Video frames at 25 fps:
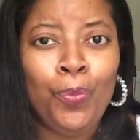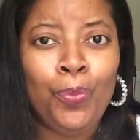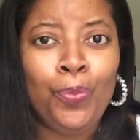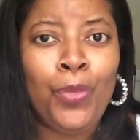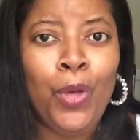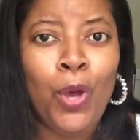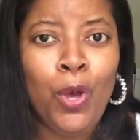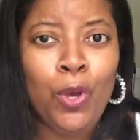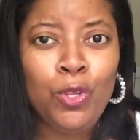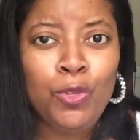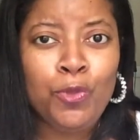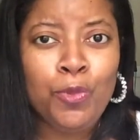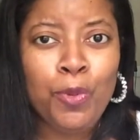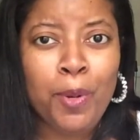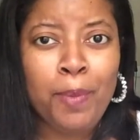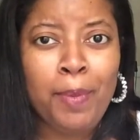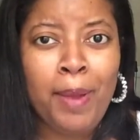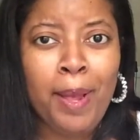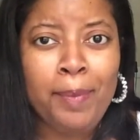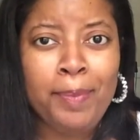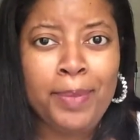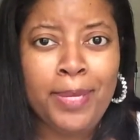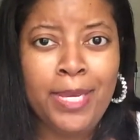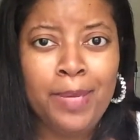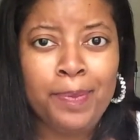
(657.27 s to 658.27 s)
Those were
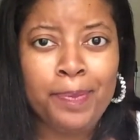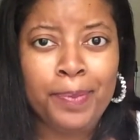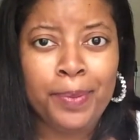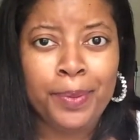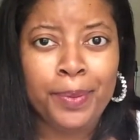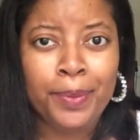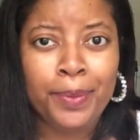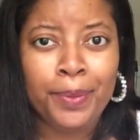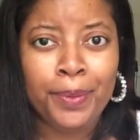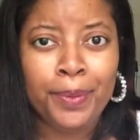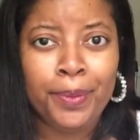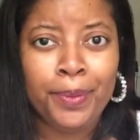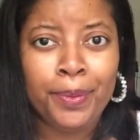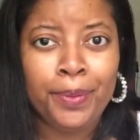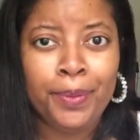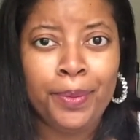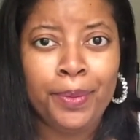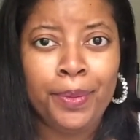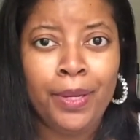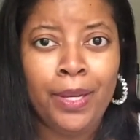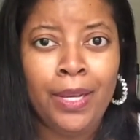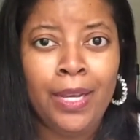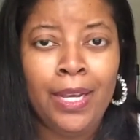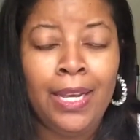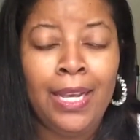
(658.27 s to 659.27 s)
my people.
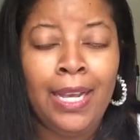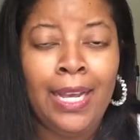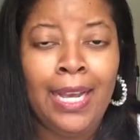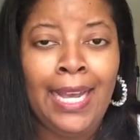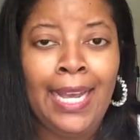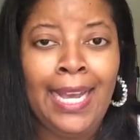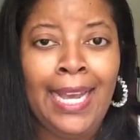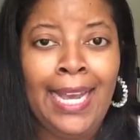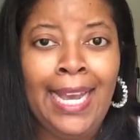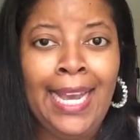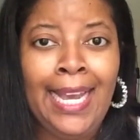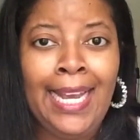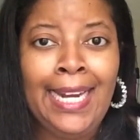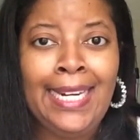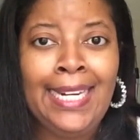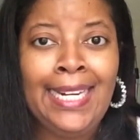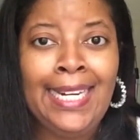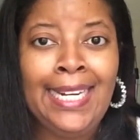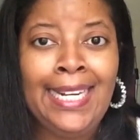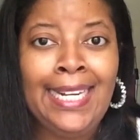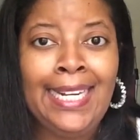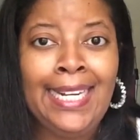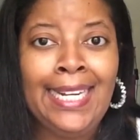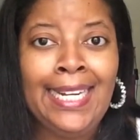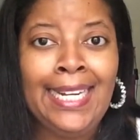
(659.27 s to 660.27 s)

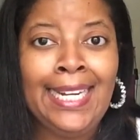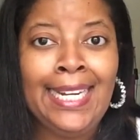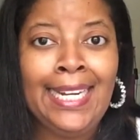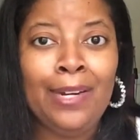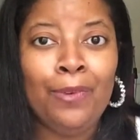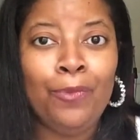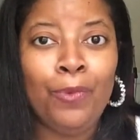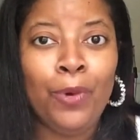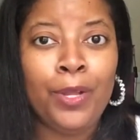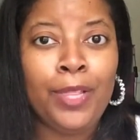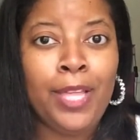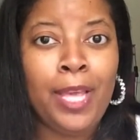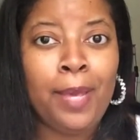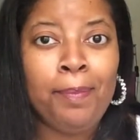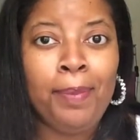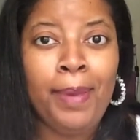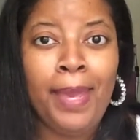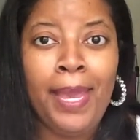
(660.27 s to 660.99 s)
And were they